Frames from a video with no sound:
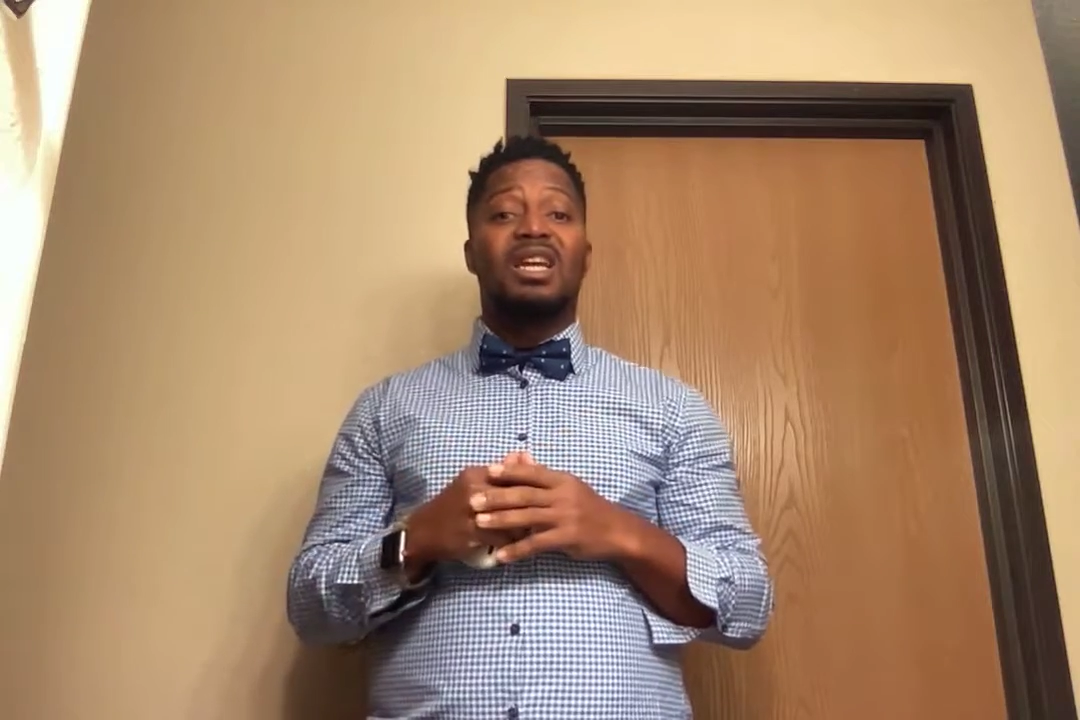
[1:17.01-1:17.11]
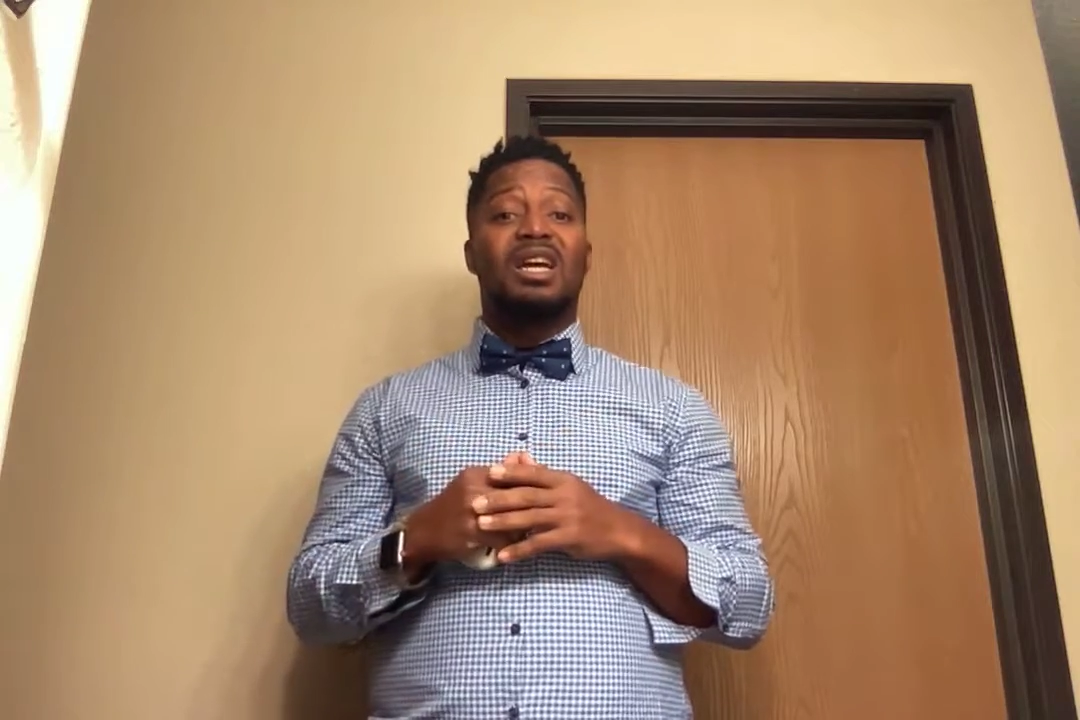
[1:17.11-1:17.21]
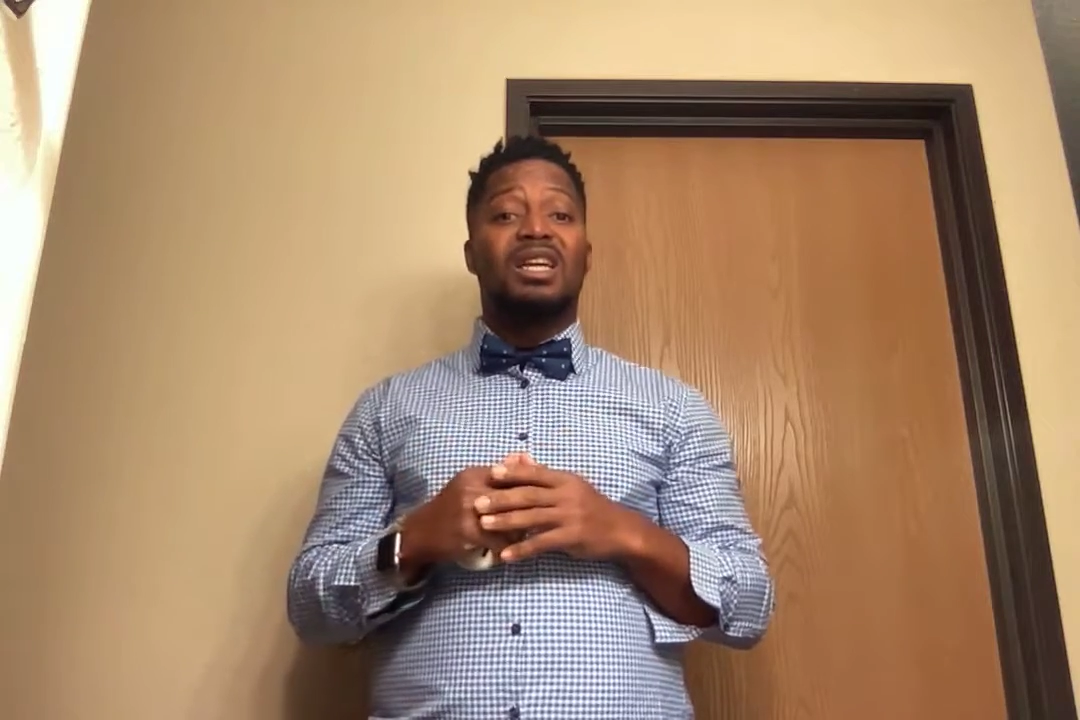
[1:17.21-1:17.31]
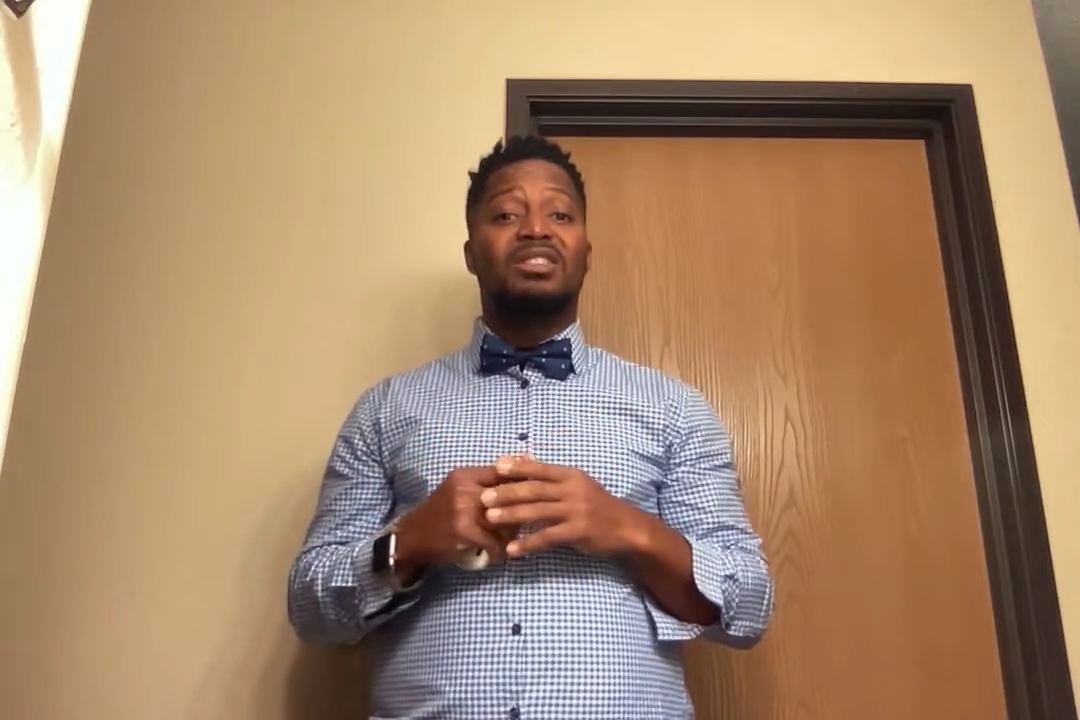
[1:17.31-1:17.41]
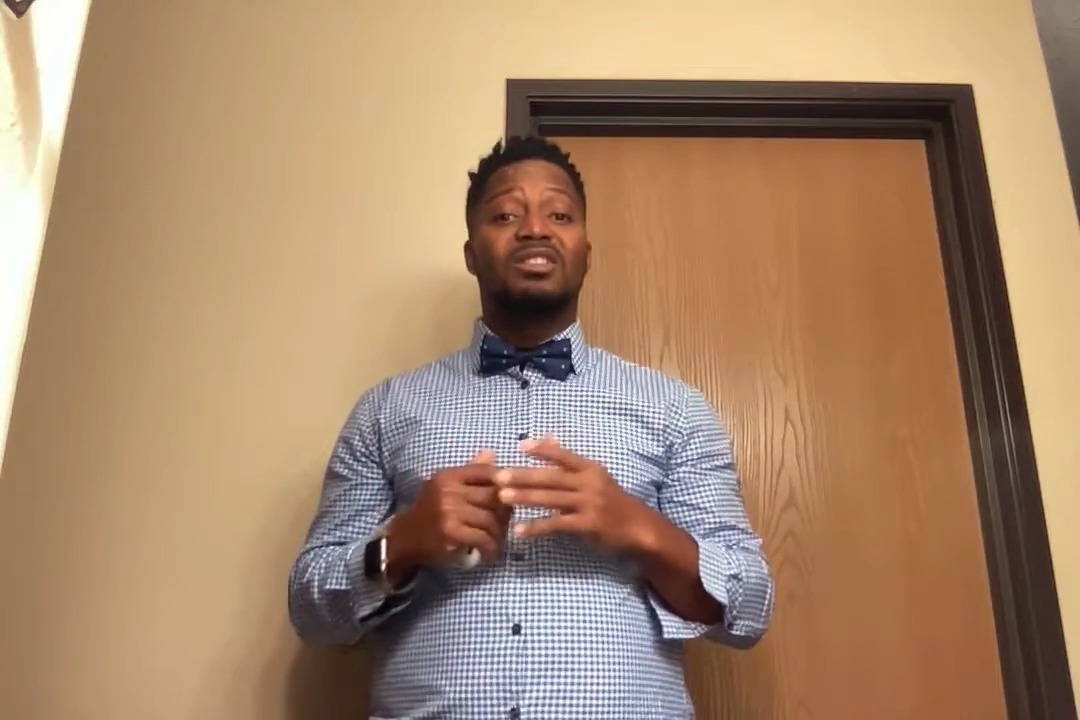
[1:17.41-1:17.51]

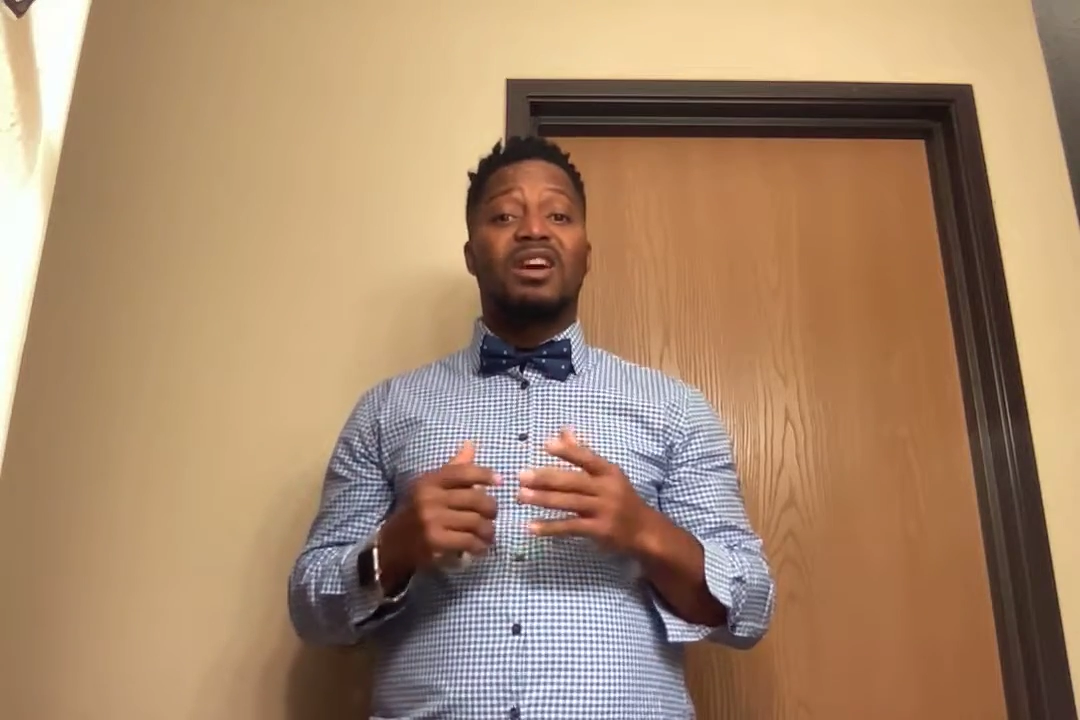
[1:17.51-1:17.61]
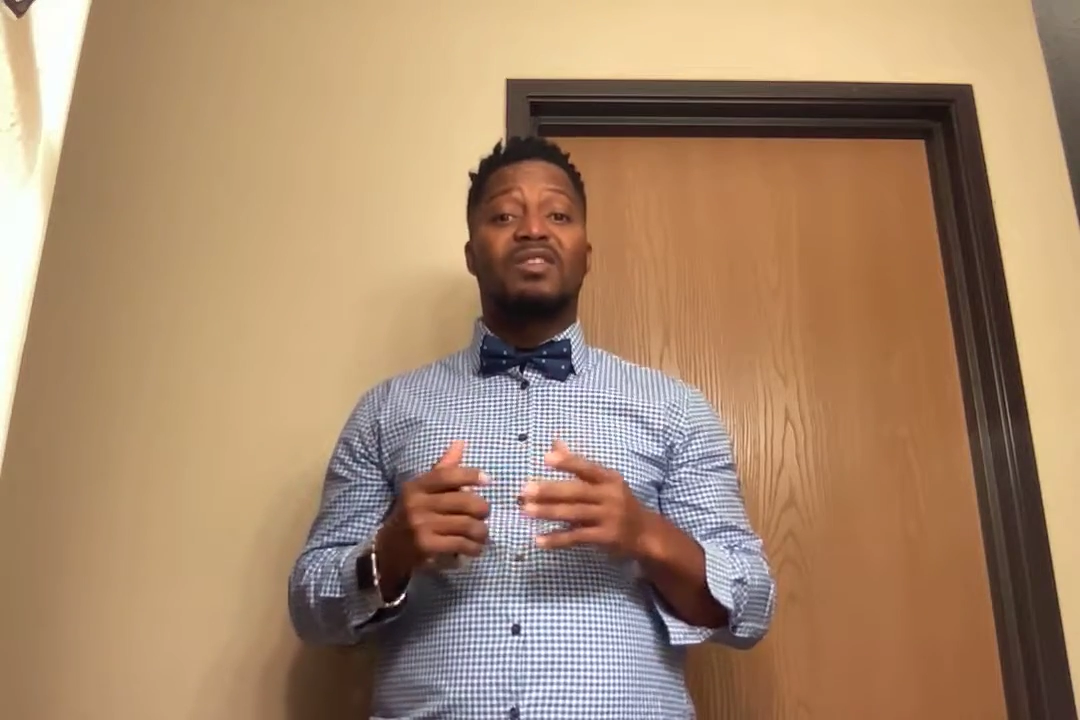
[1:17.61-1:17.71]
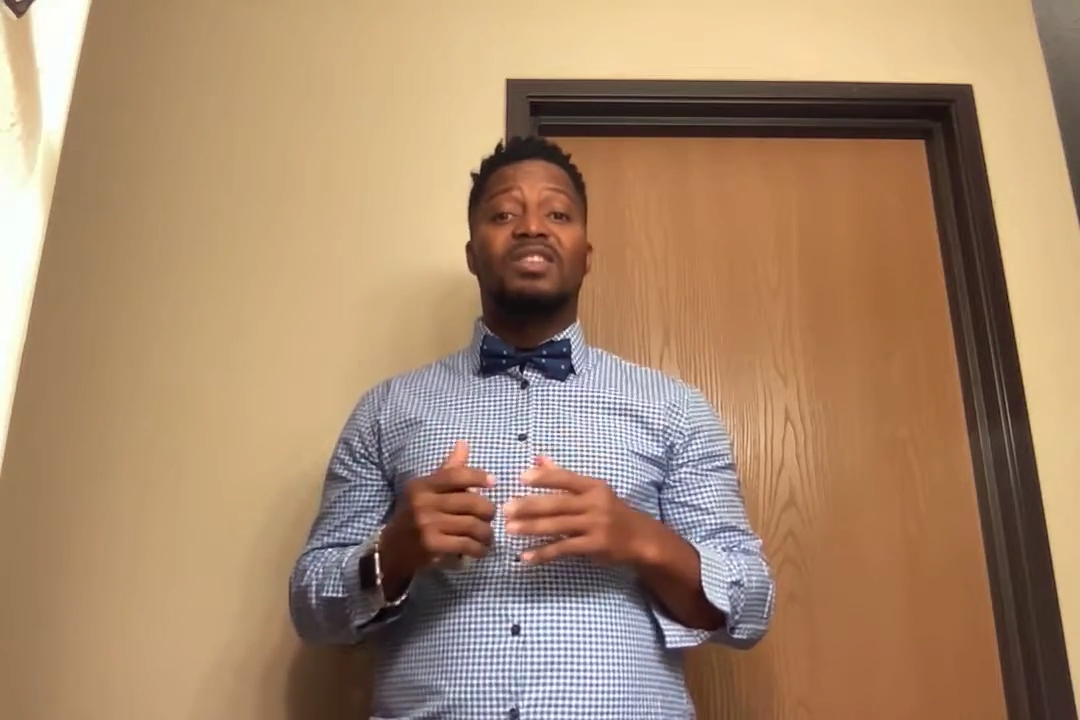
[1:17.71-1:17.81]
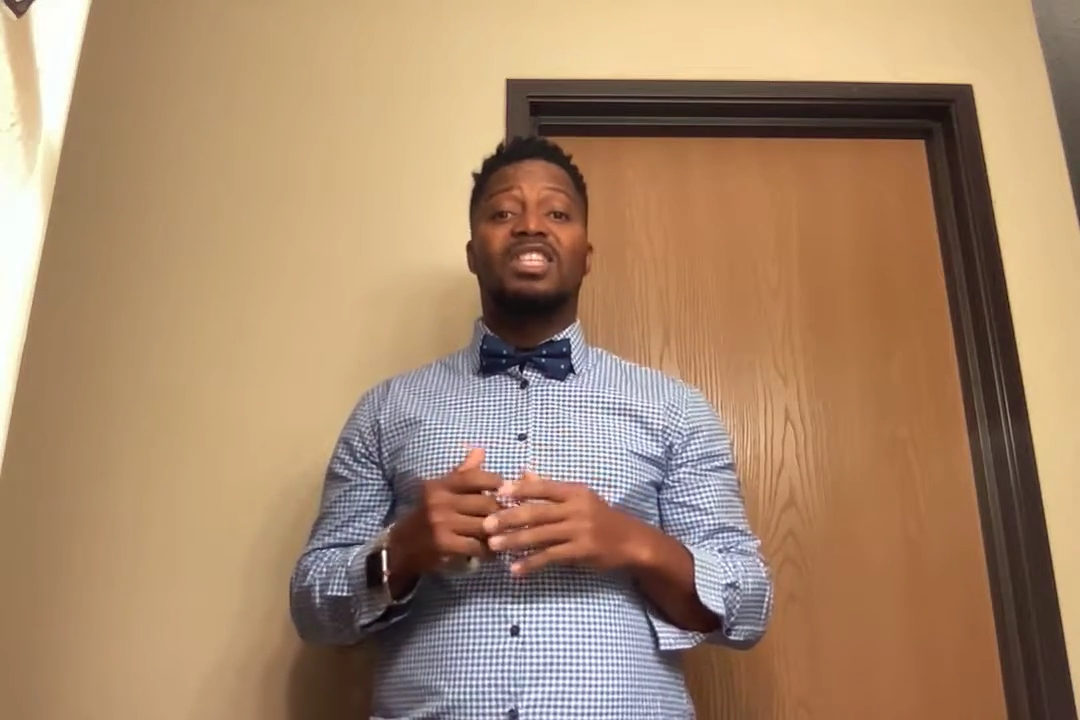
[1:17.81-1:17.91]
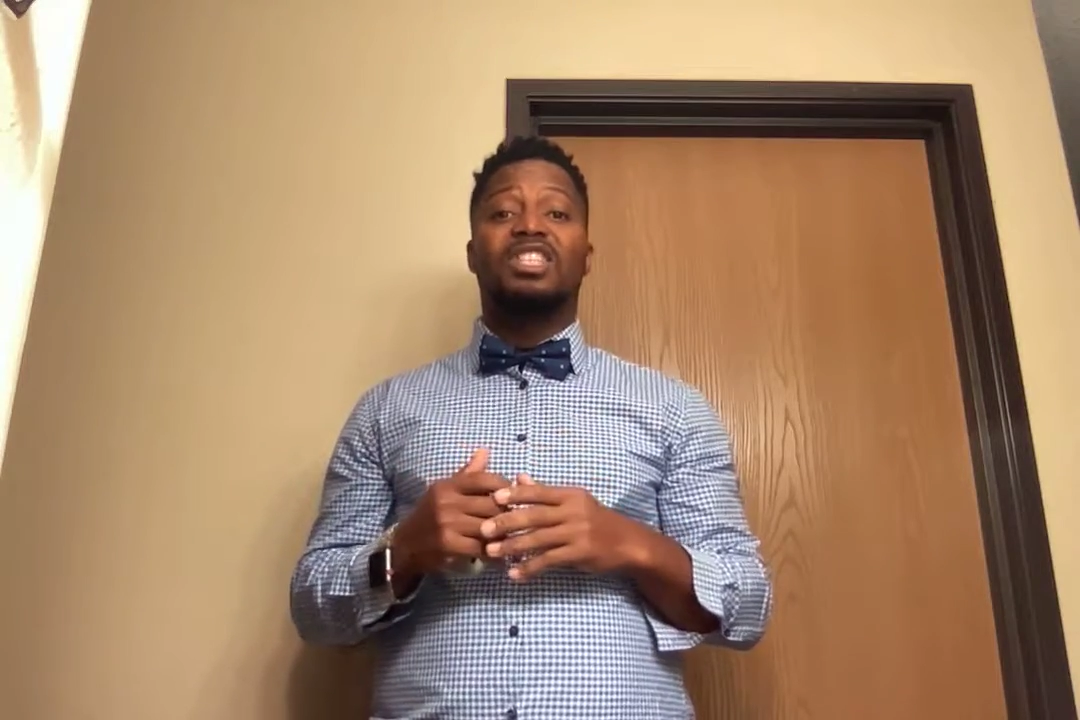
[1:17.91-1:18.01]
and
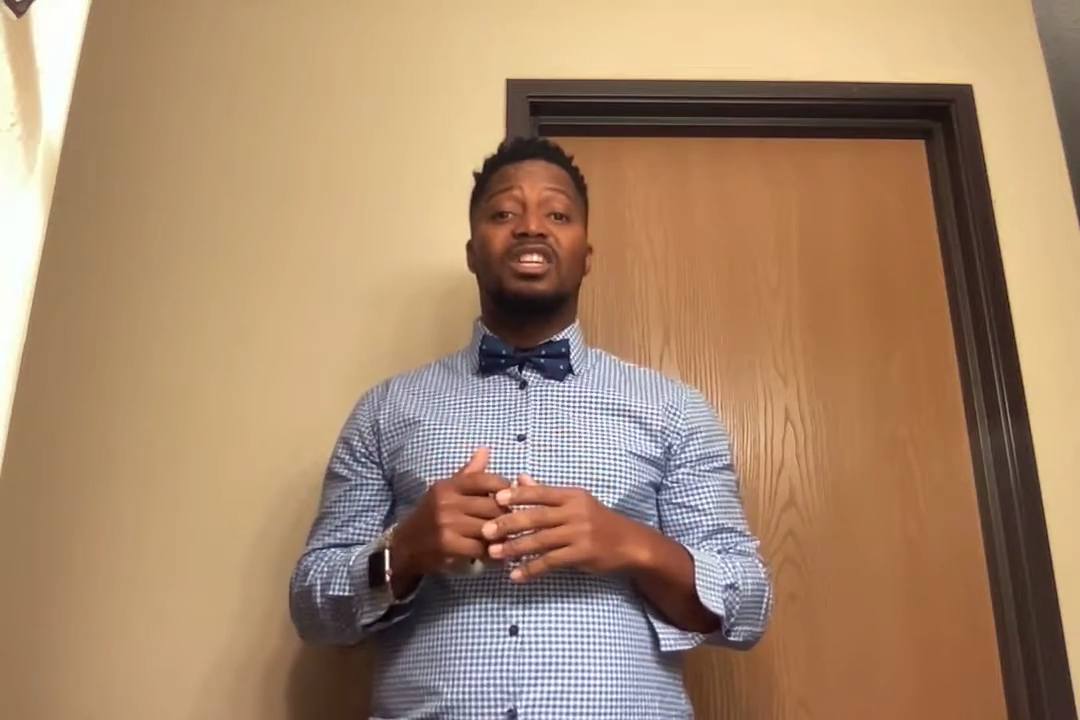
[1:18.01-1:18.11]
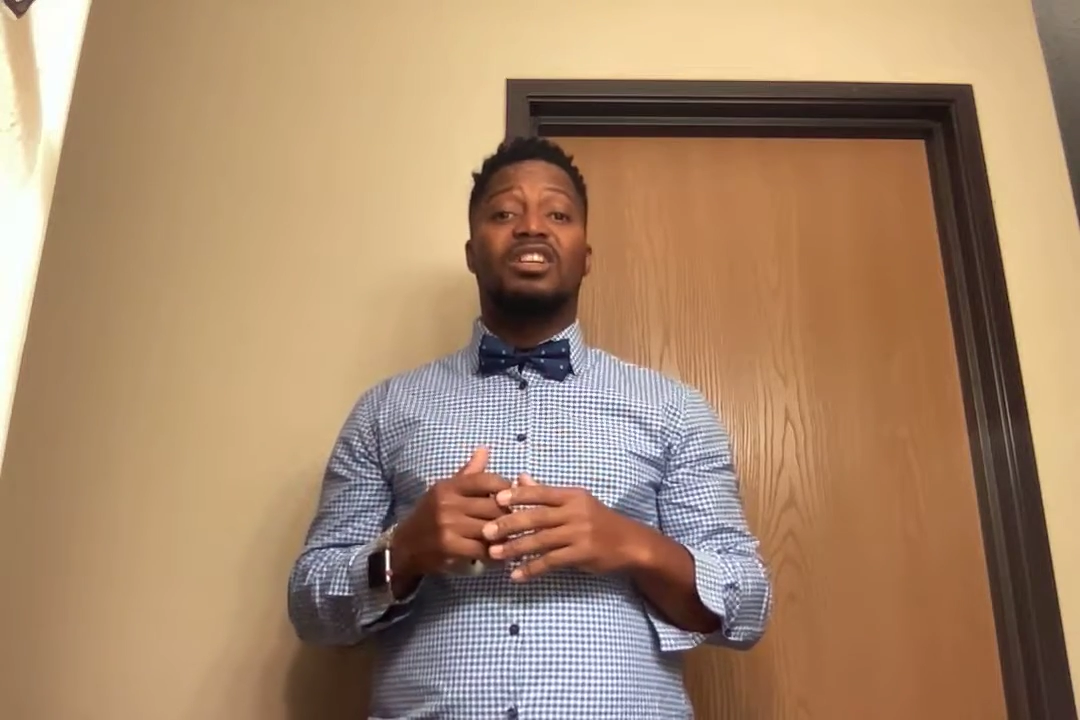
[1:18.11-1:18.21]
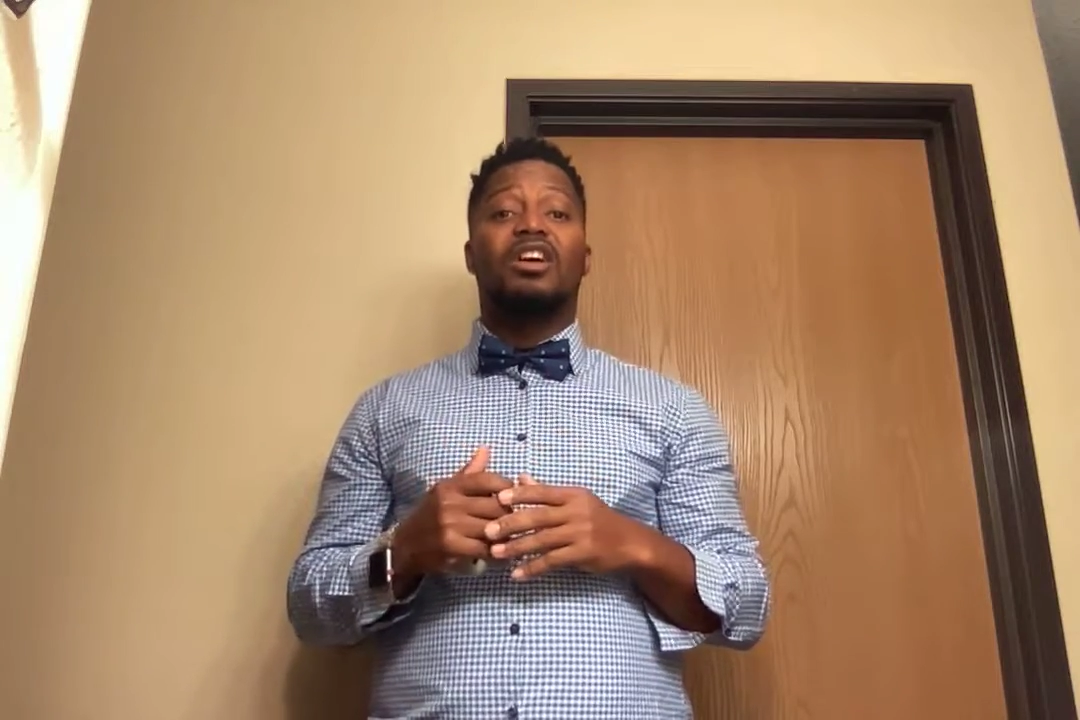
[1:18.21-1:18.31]
starvation